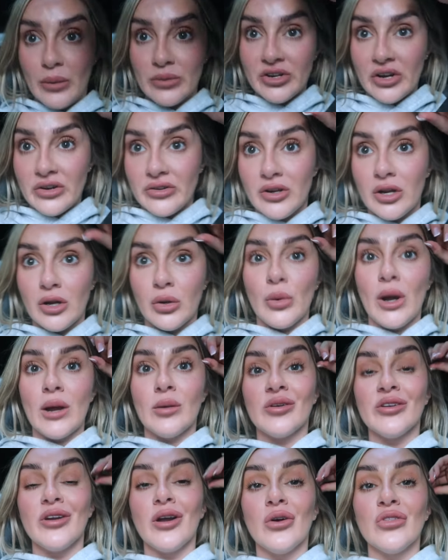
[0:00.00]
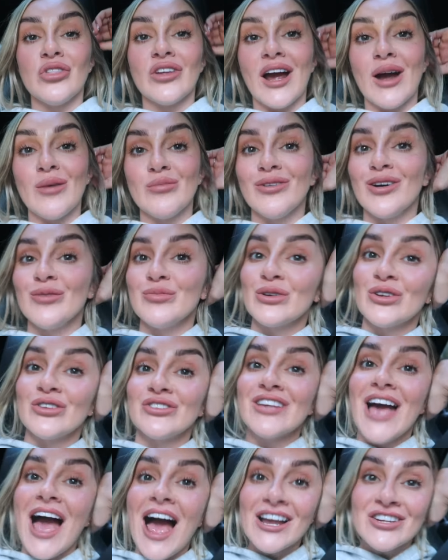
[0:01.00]
I don't know where I'm going to hold the camera
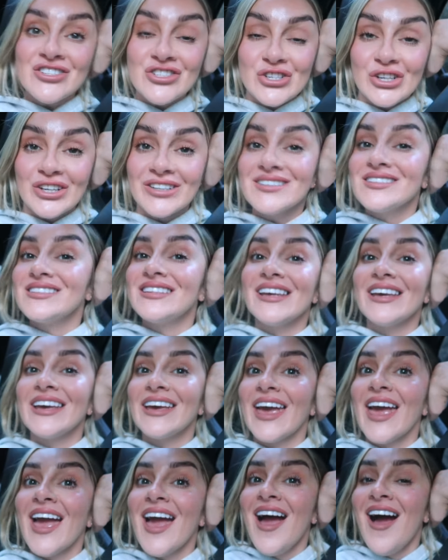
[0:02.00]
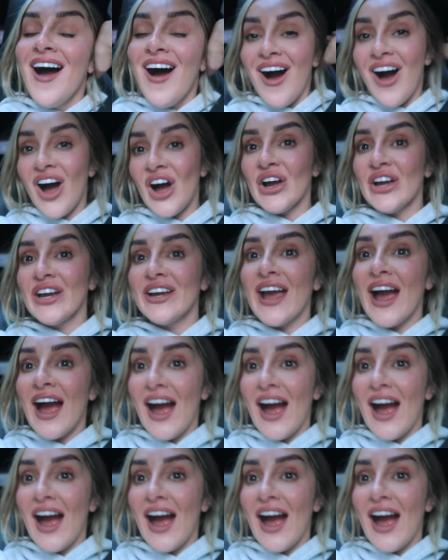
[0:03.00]
because, as you can see, I